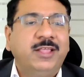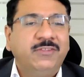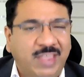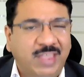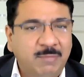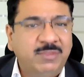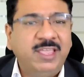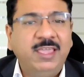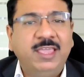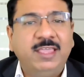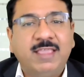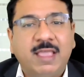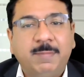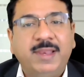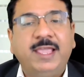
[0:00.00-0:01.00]
Same thing
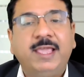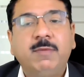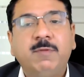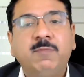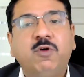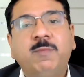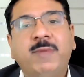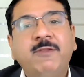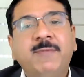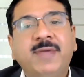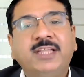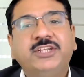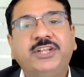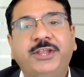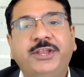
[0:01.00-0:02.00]
is applicable for
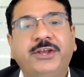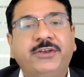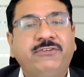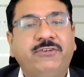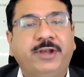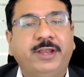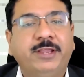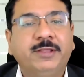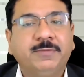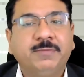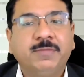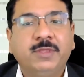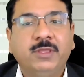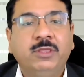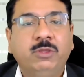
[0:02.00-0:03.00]
manufacturing industry.
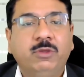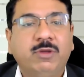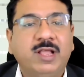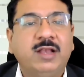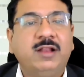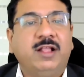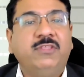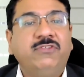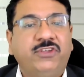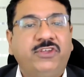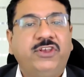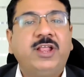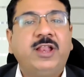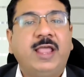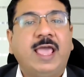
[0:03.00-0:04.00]
You can
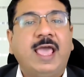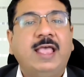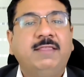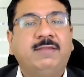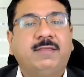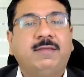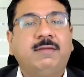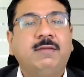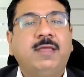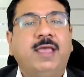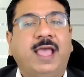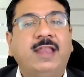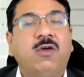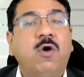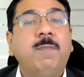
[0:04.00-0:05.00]
consider as
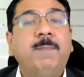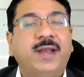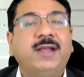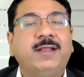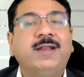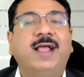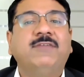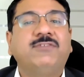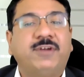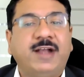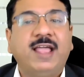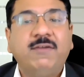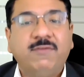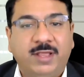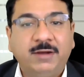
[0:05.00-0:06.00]
an operator, as a
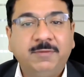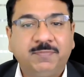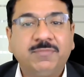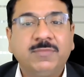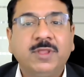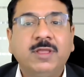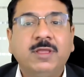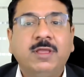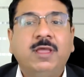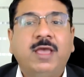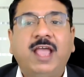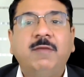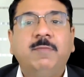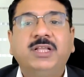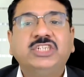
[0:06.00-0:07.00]
driver,
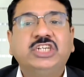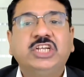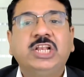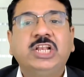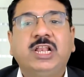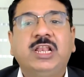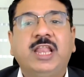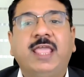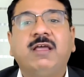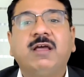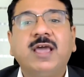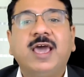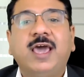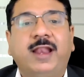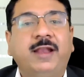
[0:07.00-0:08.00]
and machine like a
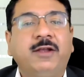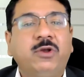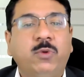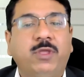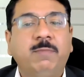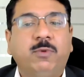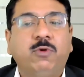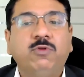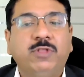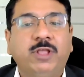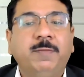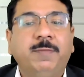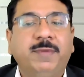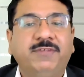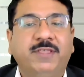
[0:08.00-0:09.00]
car to improve the
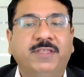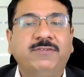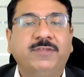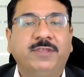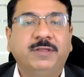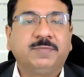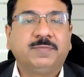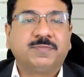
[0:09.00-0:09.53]
efficiency.